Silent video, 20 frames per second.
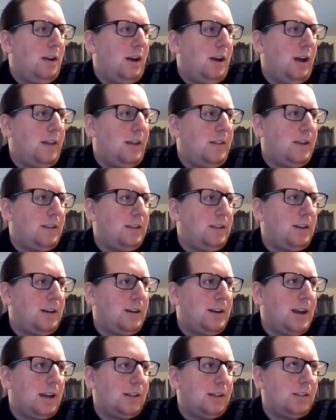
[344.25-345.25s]
And then the
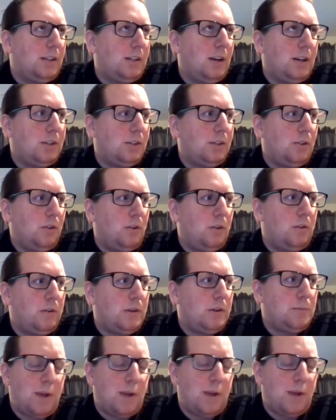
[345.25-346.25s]
next highest
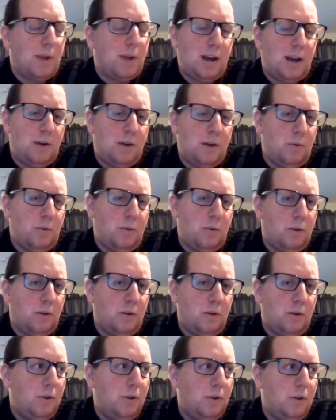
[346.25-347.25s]
scorer is Mowat on
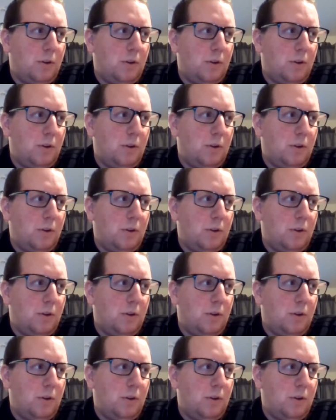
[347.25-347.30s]
4.